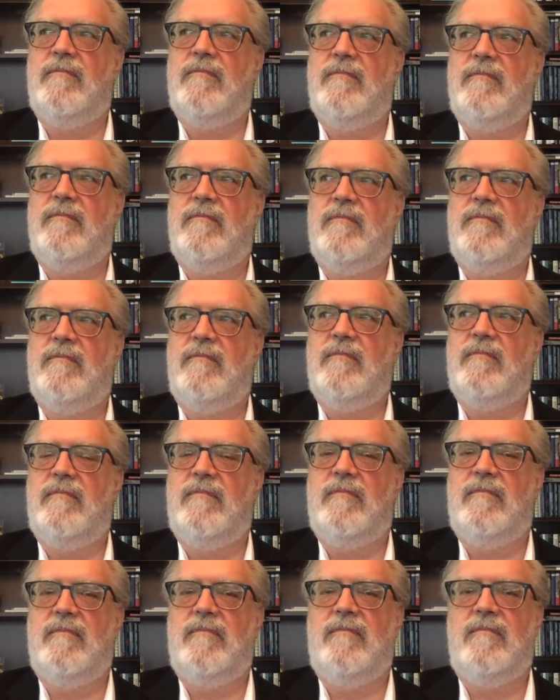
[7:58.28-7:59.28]

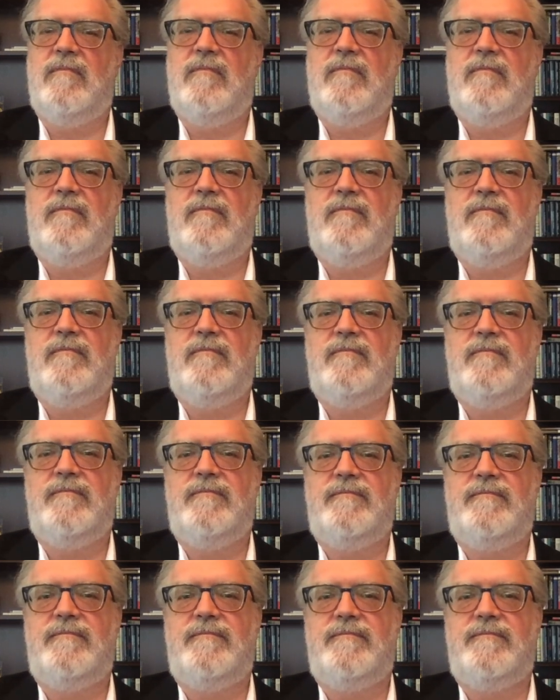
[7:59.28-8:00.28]

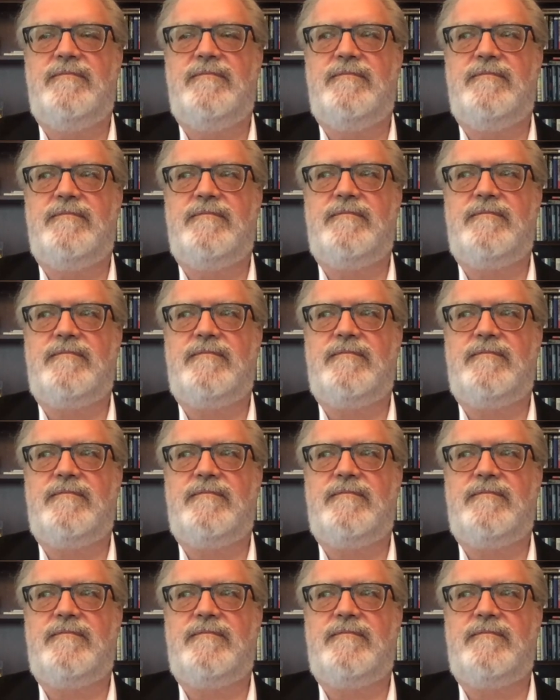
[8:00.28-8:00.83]
[no speech]